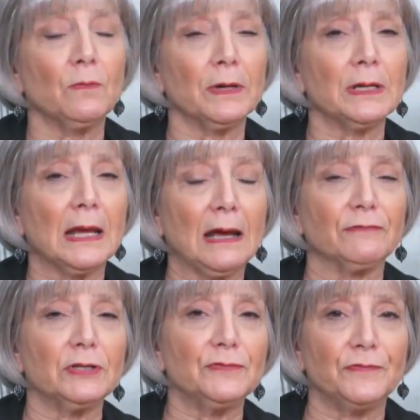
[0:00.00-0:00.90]
when
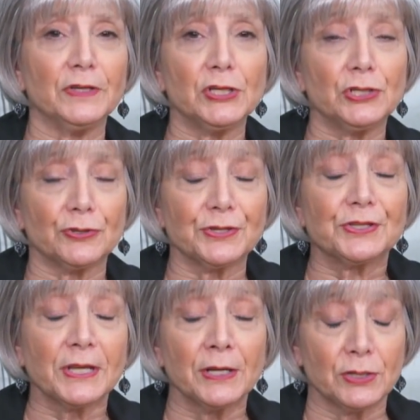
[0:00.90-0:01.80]
after you finish your
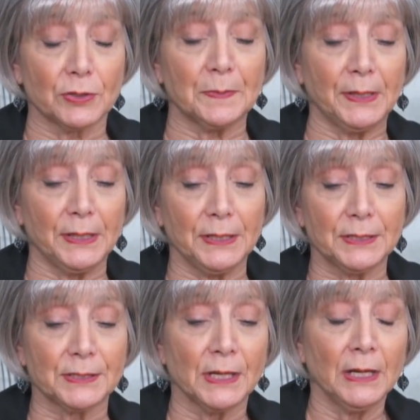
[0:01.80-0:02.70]

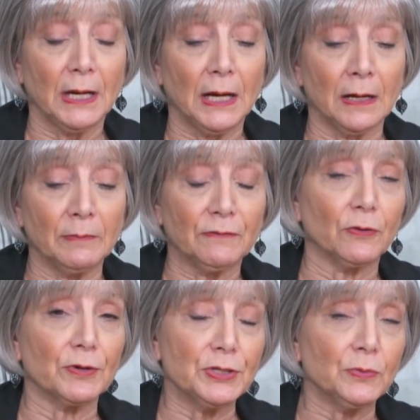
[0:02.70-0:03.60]
centerpiece, um, of
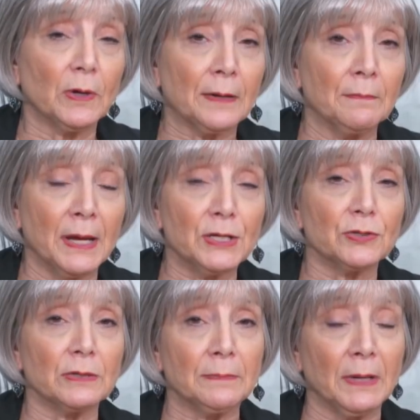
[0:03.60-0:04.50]
course you want to
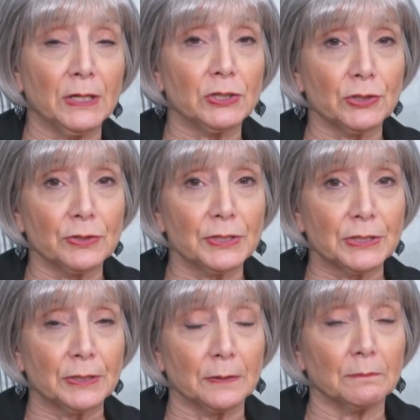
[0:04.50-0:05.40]
measure it and make sure it's
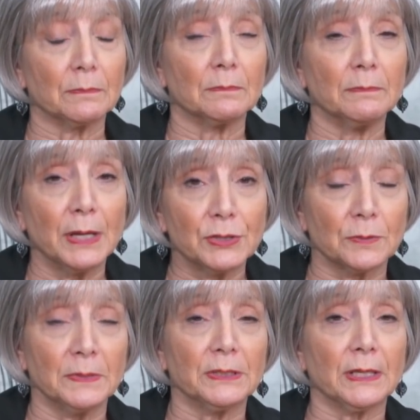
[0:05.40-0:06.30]
the
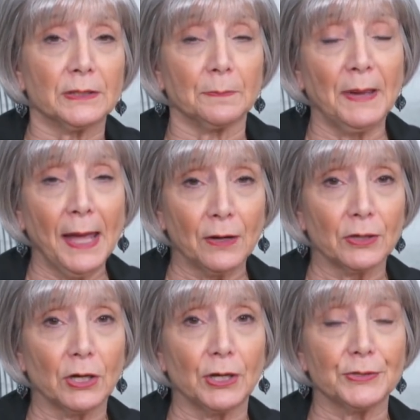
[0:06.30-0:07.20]
measurement that the pattern
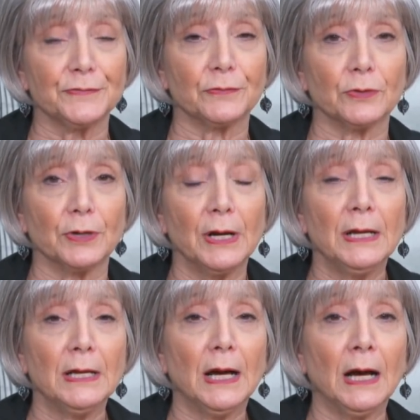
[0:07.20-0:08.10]
calls for.
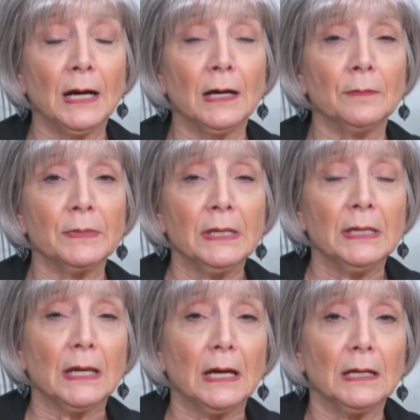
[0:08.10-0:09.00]
Um,
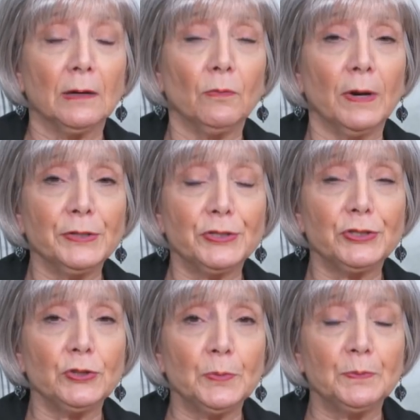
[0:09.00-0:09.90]
uh, once
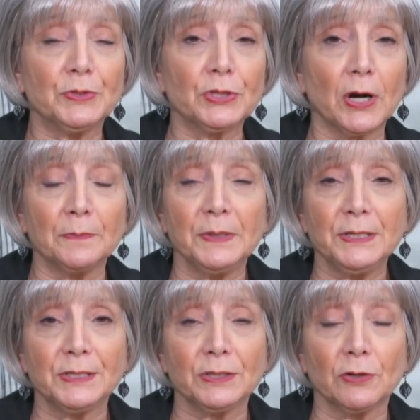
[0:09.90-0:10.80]
you start
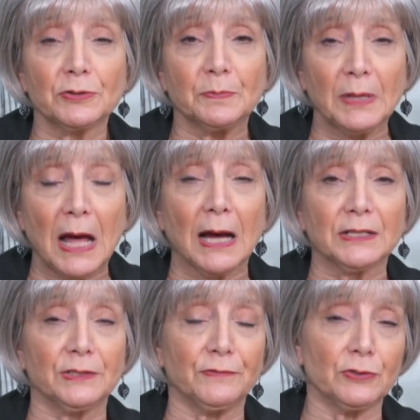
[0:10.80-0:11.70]
piecing those
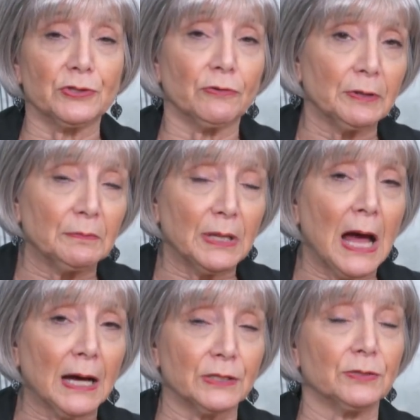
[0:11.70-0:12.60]
blocks, if you're sewing
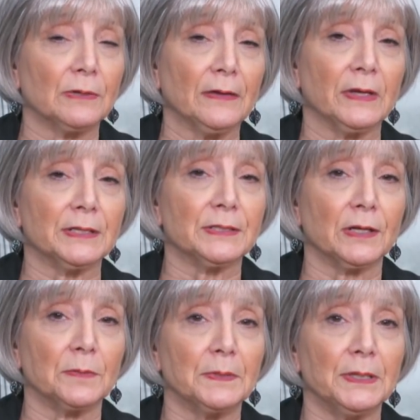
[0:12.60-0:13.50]
blocks around that
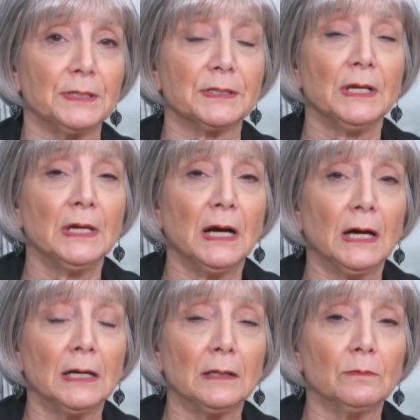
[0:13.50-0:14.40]
centerpiece,
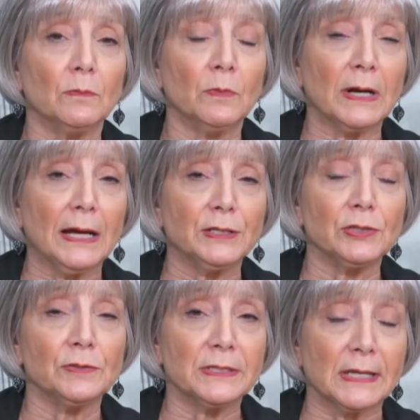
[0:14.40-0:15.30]
um, what I
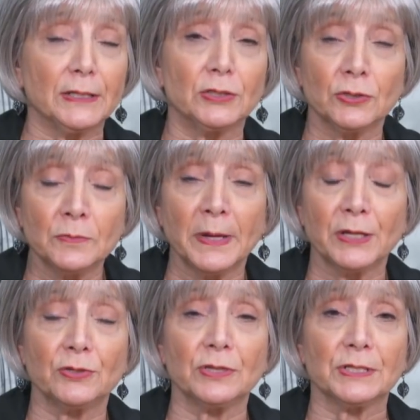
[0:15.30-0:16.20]
do is I do
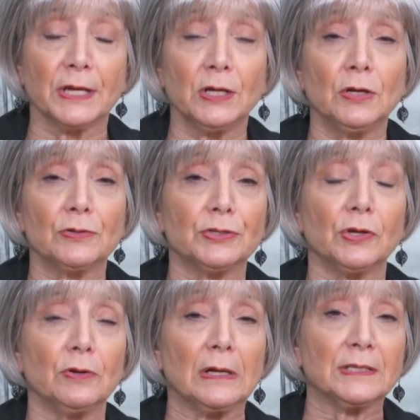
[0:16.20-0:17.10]
measure as I go.
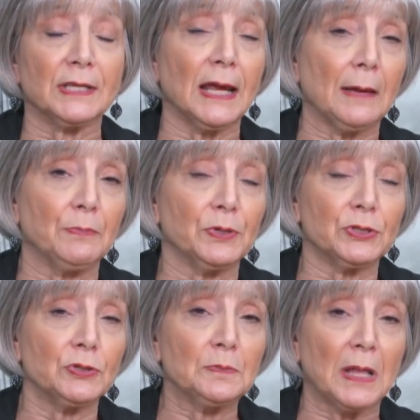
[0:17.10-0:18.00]
So say I put
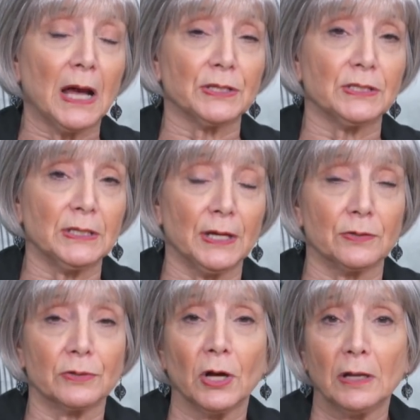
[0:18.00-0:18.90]
two blocks
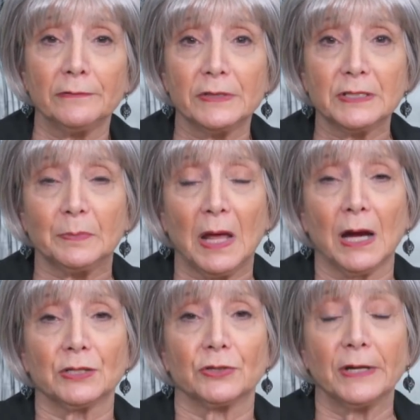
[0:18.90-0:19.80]
together, and all of these
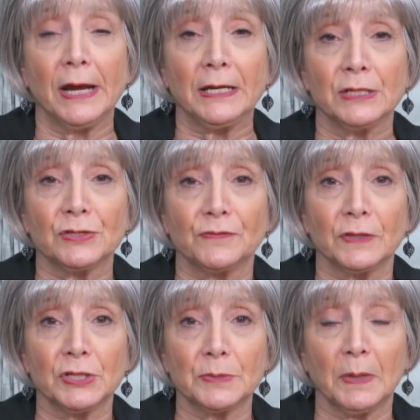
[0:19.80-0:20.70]
blocks are eight inch
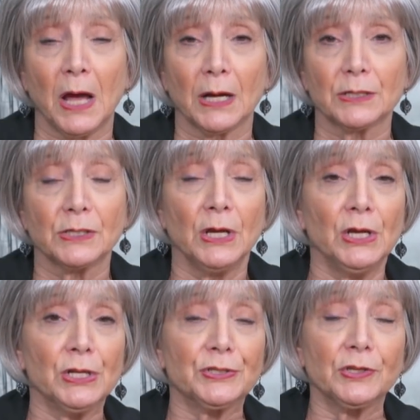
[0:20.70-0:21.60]
finished blocks.
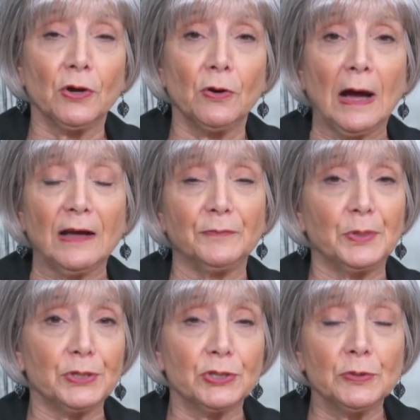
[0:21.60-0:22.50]
So I've
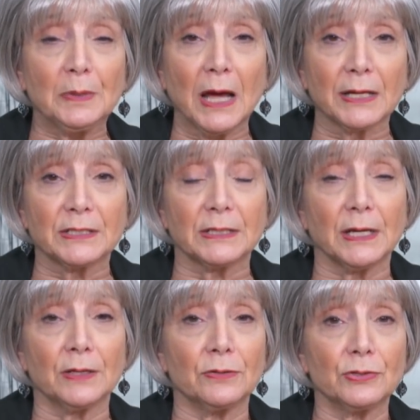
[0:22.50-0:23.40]
put two blocks
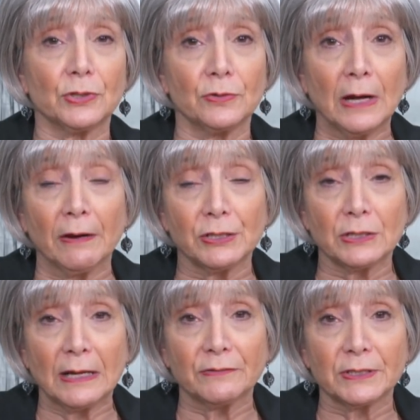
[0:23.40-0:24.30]
together, so now I should
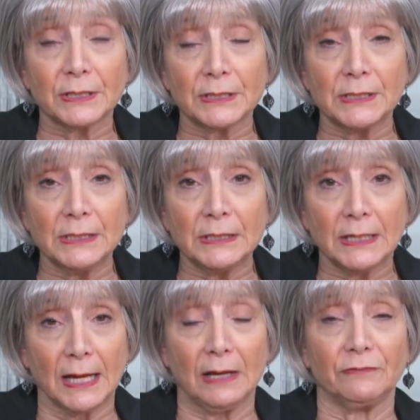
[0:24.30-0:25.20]
have 16 and
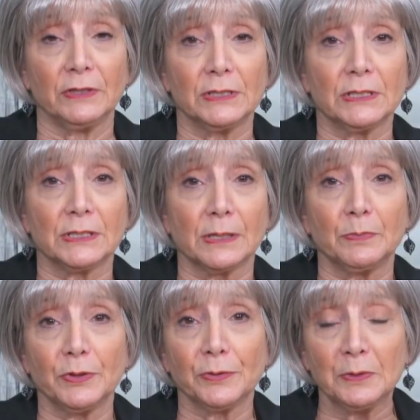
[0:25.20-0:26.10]
a half inches. I
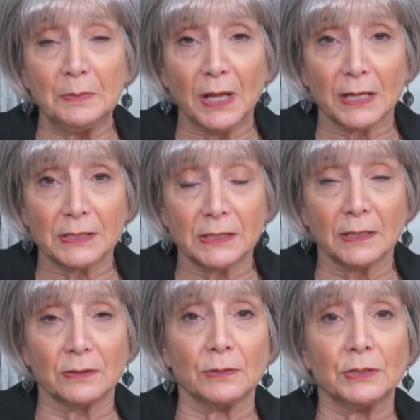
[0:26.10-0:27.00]
put three blocks
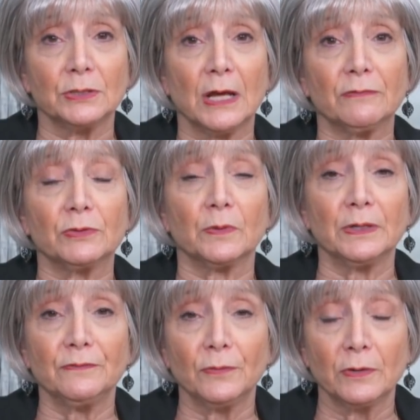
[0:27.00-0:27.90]
together, I should have
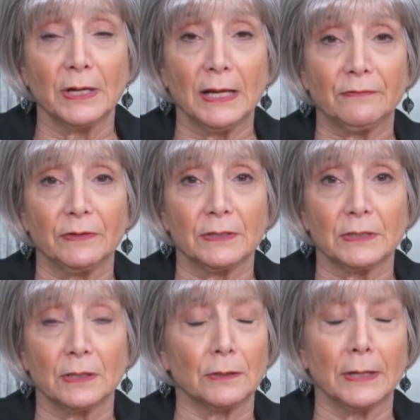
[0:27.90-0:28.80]
24 and a half inches,
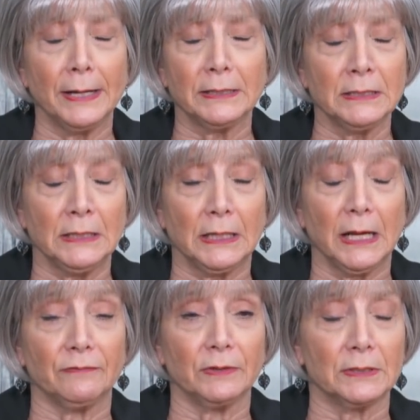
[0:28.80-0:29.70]
or 18 and a
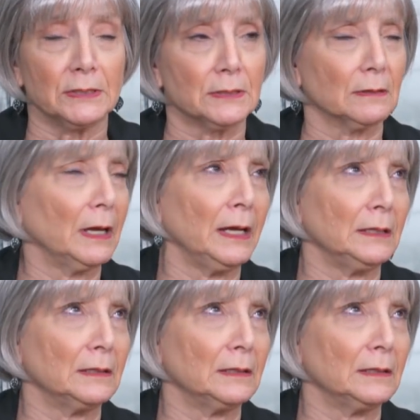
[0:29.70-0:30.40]
half inches, eight,